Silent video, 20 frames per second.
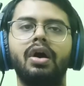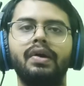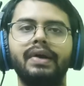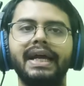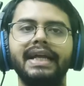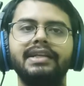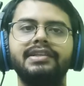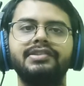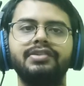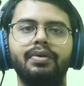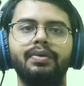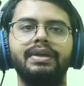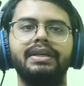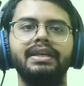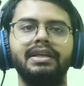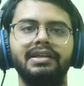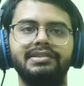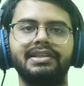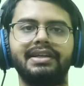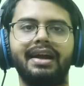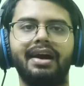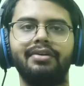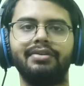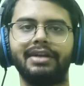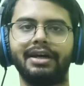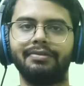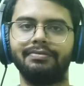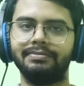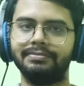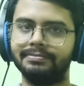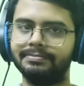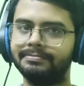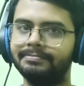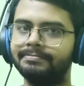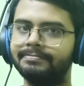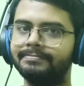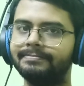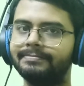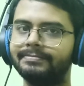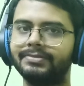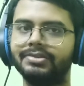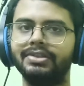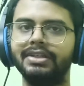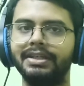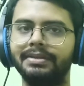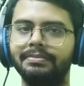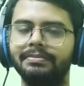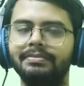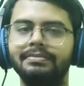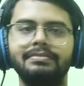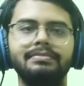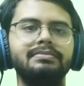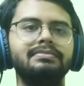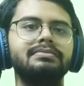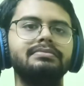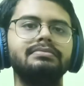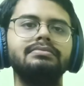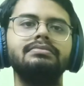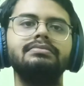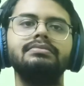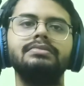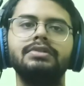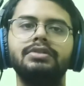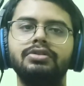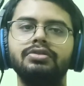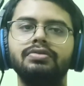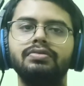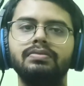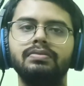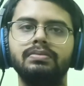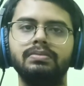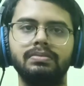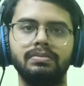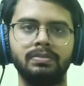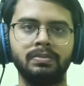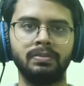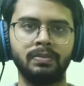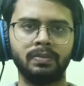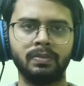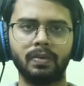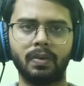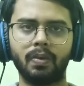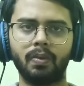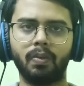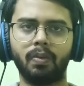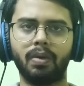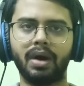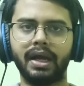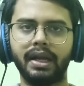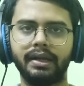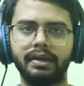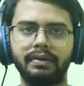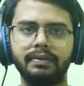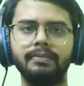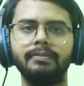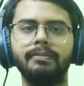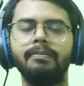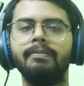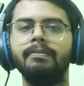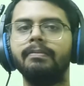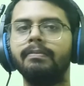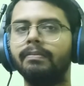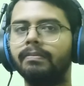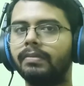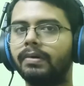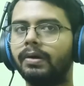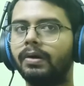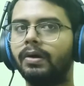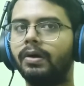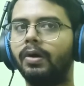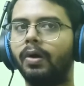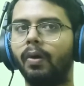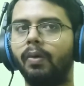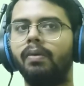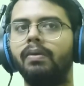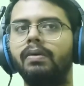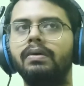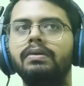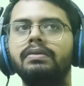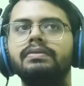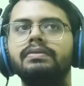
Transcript: Alright, so here's the countdown. 3, 2, 1, go.